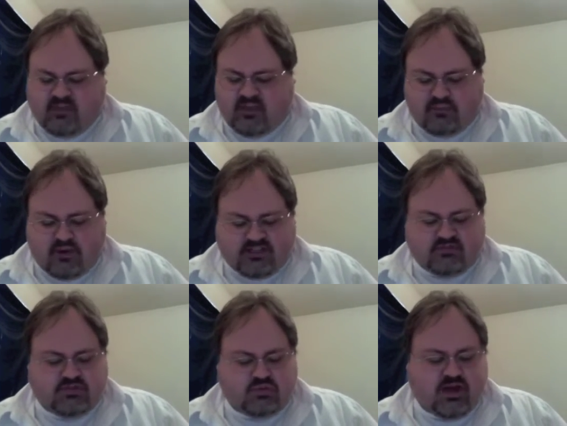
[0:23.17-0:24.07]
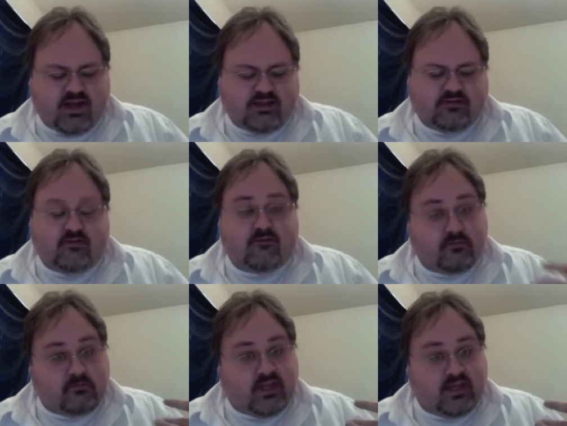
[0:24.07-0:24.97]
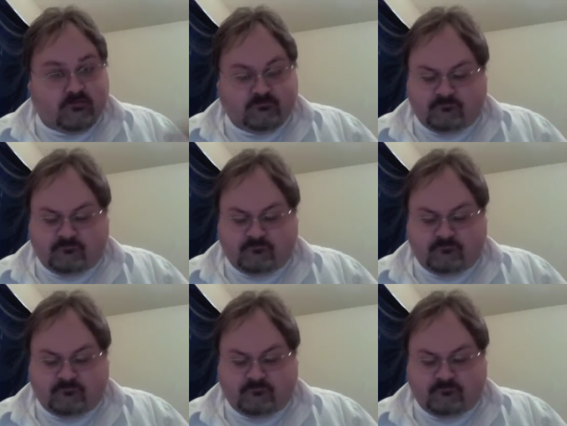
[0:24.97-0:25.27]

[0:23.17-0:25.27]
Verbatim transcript: The price was right for me,